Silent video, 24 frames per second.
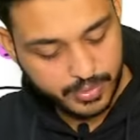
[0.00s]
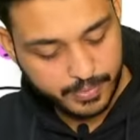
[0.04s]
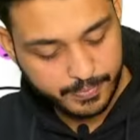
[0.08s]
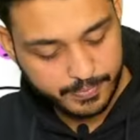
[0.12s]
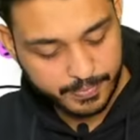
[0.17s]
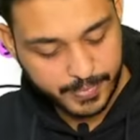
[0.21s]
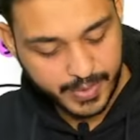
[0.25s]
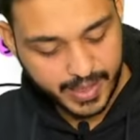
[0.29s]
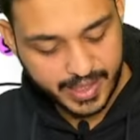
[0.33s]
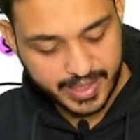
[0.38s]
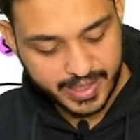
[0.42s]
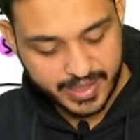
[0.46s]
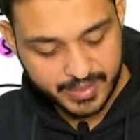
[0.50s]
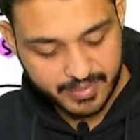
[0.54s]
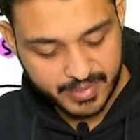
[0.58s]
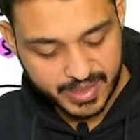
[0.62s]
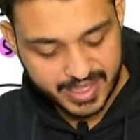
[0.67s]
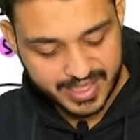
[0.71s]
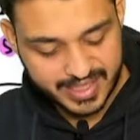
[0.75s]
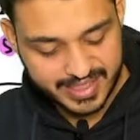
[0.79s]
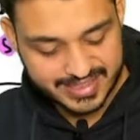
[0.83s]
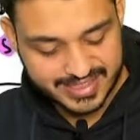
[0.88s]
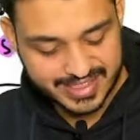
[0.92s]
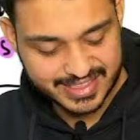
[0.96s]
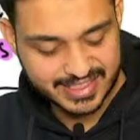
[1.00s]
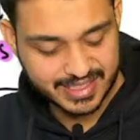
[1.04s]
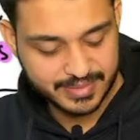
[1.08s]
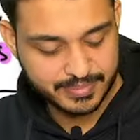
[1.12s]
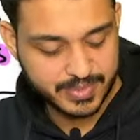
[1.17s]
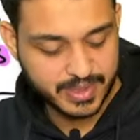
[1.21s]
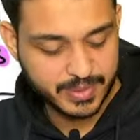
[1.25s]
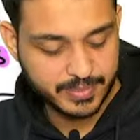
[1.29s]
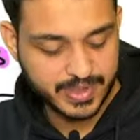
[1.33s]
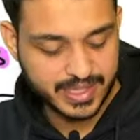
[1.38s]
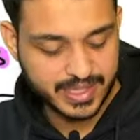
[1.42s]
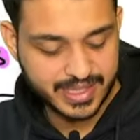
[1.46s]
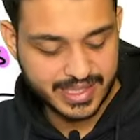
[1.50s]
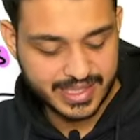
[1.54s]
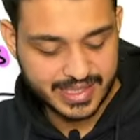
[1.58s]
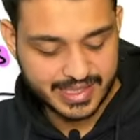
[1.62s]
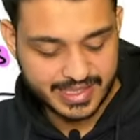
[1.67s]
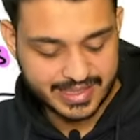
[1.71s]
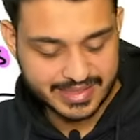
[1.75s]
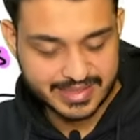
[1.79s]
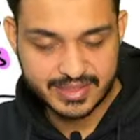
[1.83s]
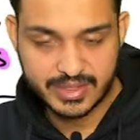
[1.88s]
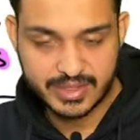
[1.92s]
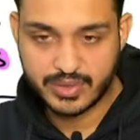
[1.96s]
Antibiotic susceptibility
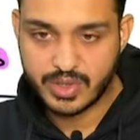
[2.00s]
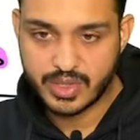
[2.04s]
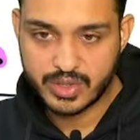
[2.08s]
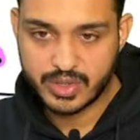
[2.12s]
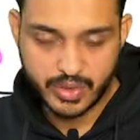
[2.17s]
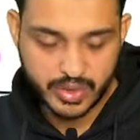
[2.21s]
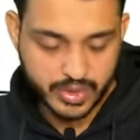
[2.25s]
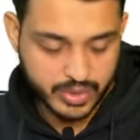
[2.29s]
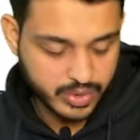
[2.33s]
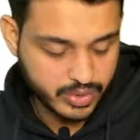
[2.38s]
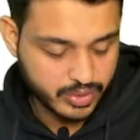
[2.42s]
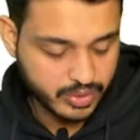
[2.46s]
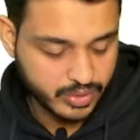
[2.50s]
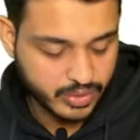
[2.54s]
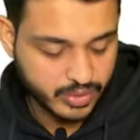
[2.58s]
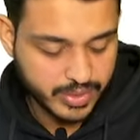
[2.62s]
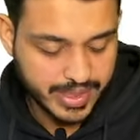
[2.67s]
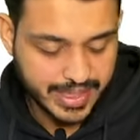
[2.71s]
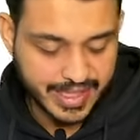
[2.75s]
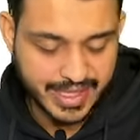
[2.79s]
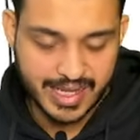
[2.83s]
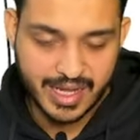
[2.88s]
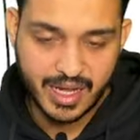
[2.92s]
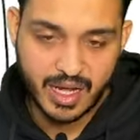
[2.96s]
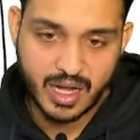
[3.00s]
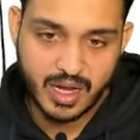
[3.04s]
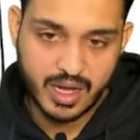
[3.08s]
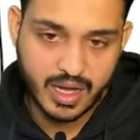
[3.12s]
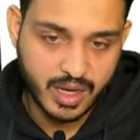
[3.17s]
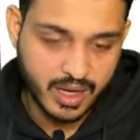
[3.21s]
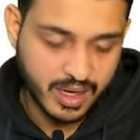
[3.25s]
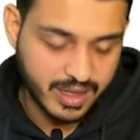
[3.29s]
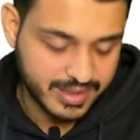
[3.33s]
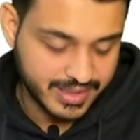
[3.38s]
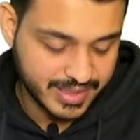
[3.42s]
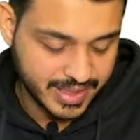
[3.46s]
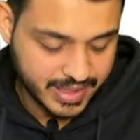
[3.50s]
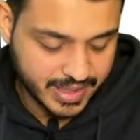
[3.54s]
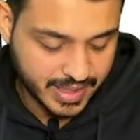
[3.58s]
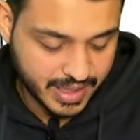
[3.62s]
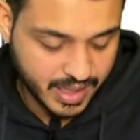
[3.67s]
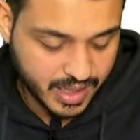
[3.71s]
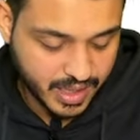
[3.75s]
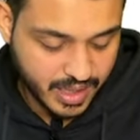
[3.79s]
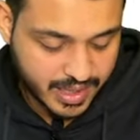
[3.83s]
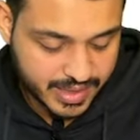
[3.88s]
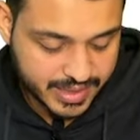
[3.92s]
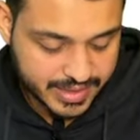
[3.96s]
test you are going to do in an agar. That
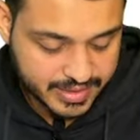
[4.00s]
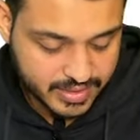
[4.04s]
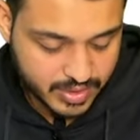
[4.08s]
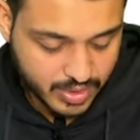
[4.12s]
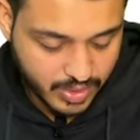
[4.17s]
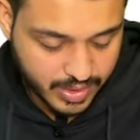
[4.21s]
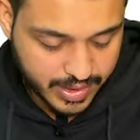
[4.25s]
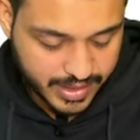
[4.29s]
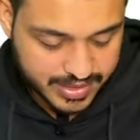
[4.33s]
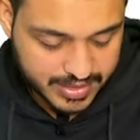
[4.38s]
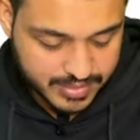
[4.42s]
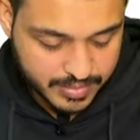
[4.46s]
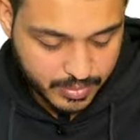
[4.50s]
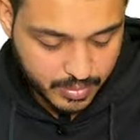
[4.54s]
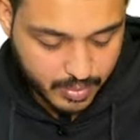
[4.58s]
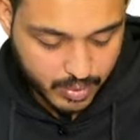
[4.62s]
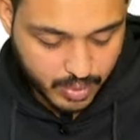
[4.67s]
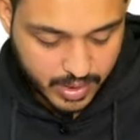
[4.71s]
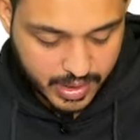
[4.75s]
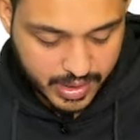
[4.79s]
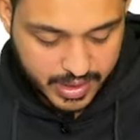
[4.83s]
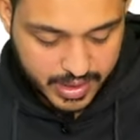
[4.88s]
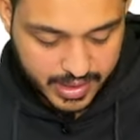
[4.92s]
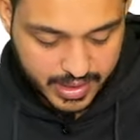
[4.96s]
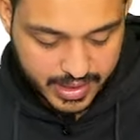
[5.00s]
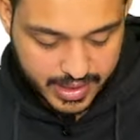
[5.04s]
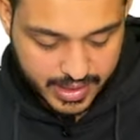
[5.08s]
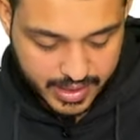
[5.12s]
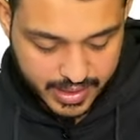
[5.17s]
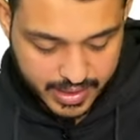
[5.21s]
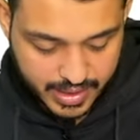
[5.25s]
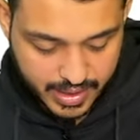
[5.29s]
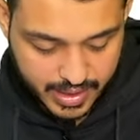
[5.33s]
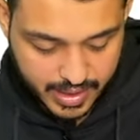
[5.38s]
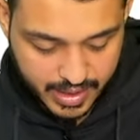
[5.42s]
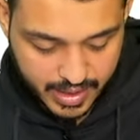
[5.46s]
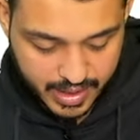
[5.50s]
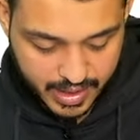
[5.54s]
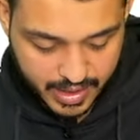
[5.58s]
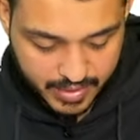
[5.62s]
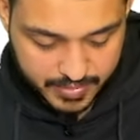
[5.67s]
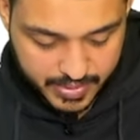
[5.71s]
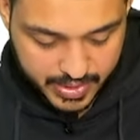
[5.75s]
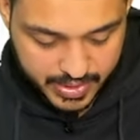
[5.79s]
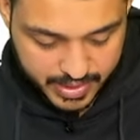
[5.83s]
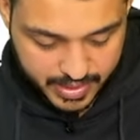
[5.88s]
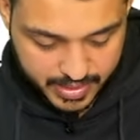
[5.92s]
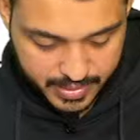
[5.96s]
agar is known as Muller-Hinton agar,
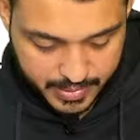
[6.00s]
beta.